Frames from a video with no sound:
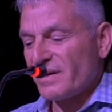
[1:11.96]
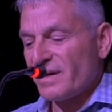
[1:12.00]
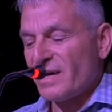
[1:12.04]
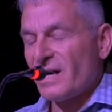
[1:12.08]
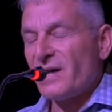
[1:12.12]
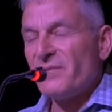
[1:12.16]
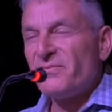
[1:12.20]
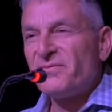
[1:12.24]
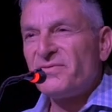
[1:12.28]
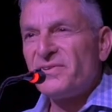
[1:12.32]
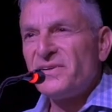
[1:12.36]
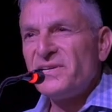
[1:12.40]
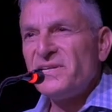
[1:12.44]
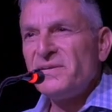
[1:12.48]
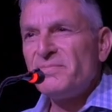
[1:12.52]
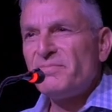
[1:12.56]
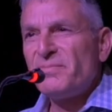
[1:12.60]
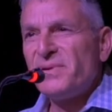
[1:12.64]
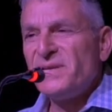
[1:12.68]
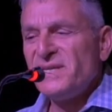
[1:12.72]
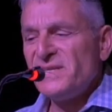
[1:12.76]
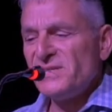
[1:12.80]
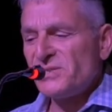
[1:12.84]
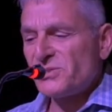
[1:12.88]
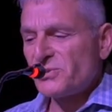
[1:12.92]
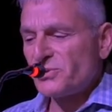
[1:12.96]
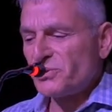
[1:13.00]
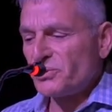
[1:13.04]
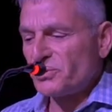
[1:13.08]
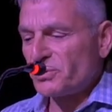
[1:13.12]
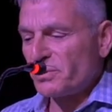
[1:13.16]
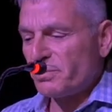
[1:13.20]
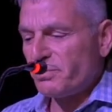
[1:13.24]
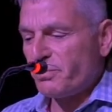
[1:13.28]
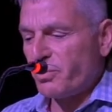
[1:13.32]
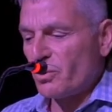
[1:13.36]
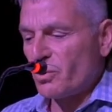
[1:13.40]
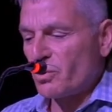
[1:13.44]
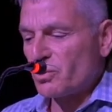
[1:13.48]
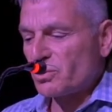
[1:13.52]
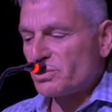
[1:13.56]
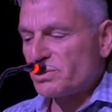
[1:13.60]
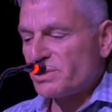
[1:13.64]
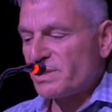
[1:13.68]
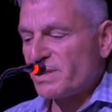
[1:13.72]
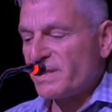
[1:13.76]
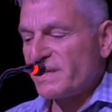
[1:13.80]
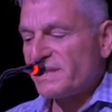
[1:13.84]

I'm very pleased to report